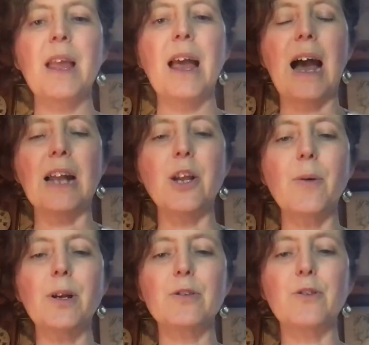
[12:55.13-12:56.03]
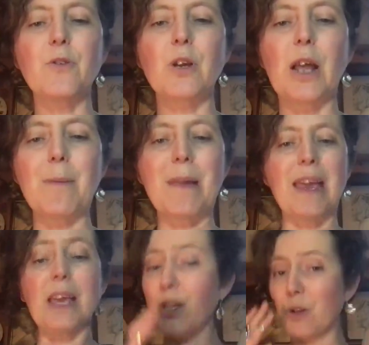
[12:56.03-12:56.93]
I know a lot of you are like
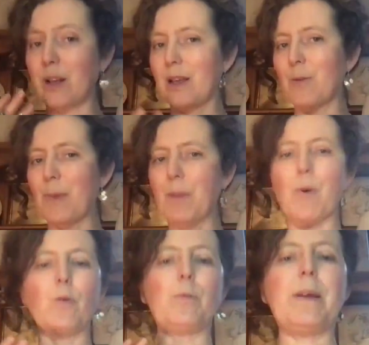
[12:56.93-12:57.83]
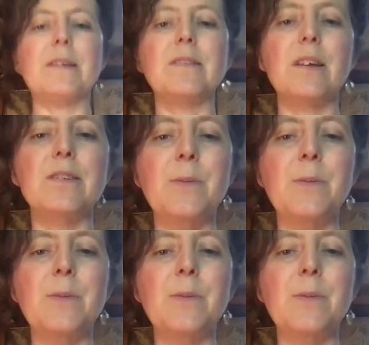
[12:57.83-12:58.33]
me and you like your big bold pieces,